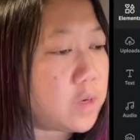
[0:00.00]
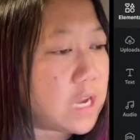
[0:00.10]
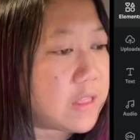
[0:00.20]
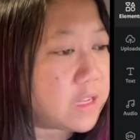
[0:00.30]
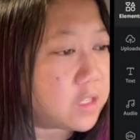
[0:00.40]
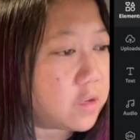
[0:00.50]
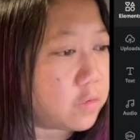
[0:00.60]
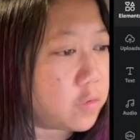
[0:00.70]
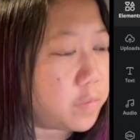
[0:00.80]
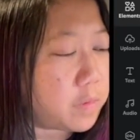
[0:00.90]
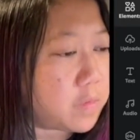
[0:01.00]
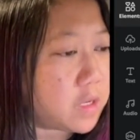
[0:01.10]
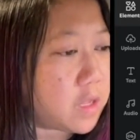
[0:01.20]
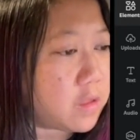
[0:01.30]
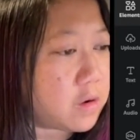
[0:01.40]
and that's going to group them
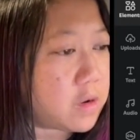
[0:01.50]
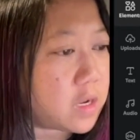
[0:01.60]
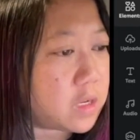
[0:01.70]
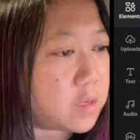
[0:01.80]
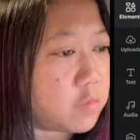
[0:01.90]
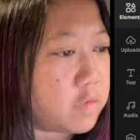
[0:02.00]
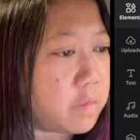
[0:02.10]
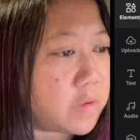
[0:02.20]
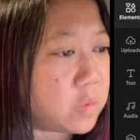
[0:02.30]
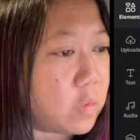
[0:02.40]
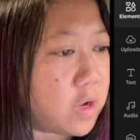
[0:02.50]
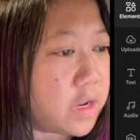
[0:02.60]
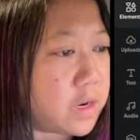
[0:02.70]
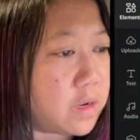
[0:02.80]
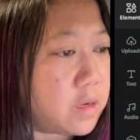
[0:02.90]
together to move them as
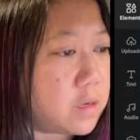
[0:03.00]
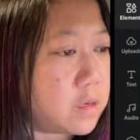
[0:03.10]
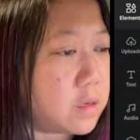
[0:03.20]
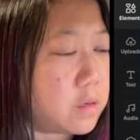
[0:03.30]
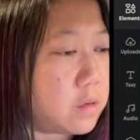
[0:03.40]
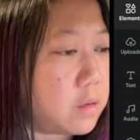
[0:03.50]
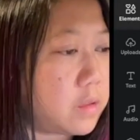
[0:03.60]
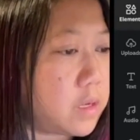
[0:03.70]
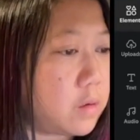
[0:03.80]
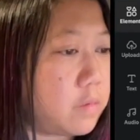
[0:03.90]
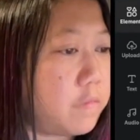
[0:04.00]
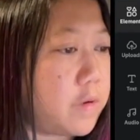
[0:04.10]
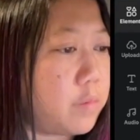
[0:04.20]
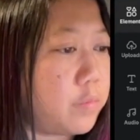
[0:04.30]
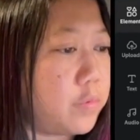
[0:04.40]
one thing.
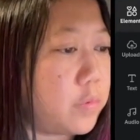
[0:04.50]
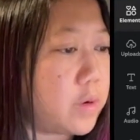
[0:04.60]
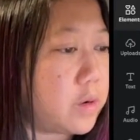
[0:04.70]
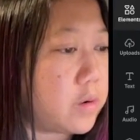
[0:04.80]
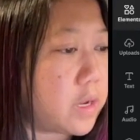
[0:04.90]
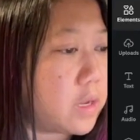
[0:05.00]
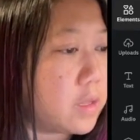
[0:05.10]
February. Okay.